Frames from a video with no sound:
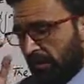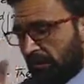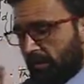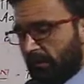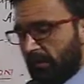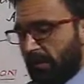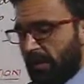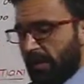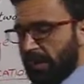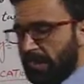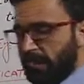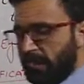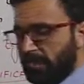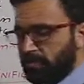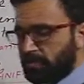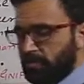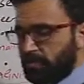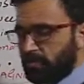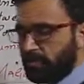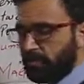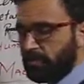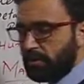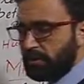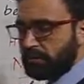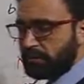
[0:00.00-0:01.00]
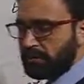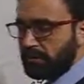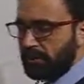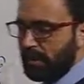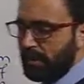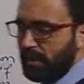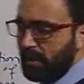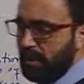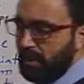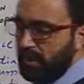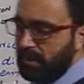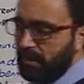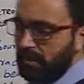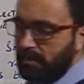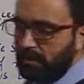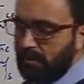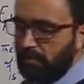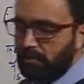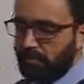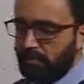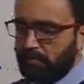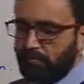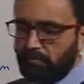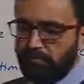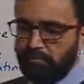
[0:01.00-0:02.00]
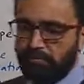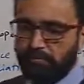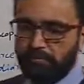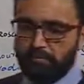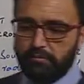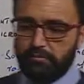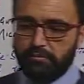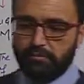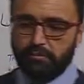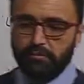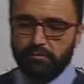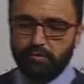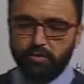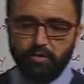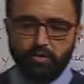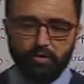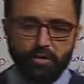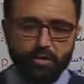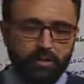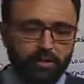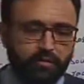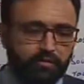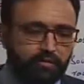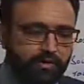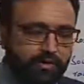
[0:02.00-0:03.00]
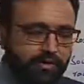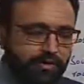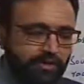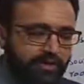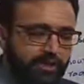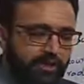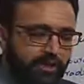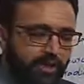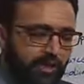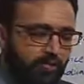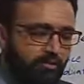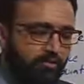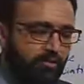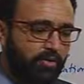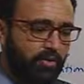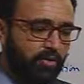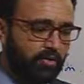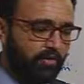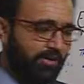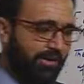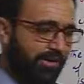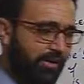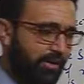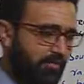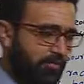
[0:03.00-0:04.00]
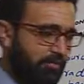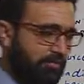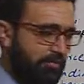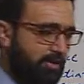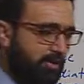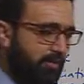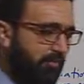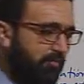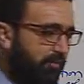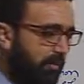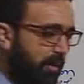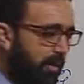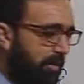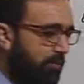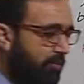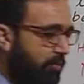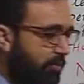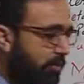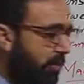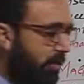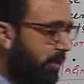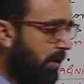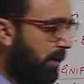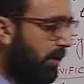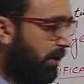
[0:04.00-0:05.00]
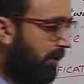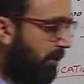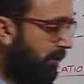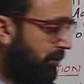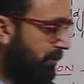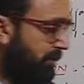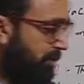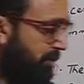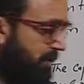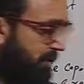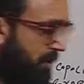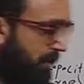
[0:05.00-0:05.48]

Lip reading: My dear students, there are, even in cellular biology, if I am talking about the